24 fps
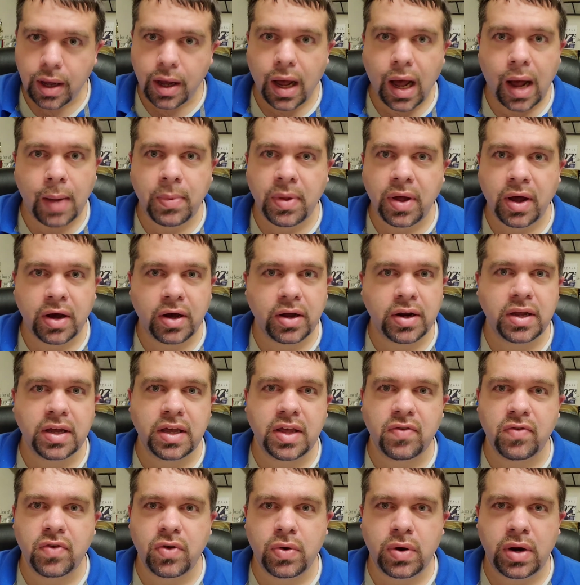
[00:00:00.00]
I'm not going to
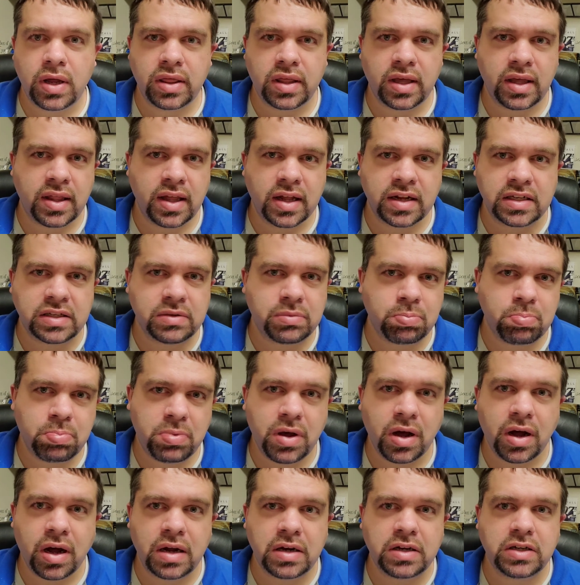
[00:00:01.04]
give you anything that's
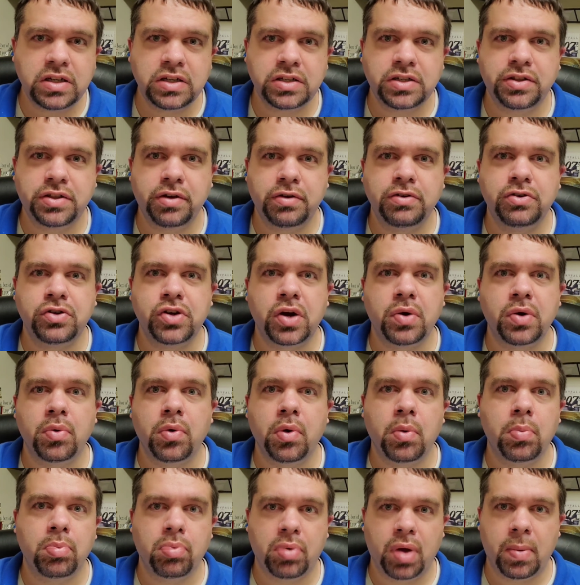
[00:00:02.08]
beyond just their general
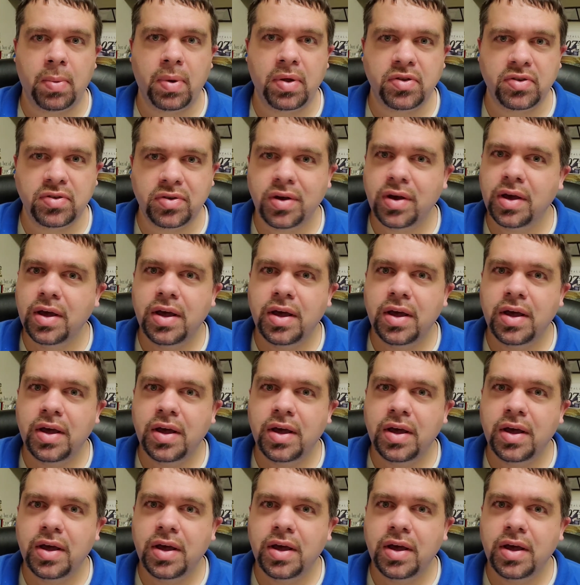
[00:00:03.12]
premise.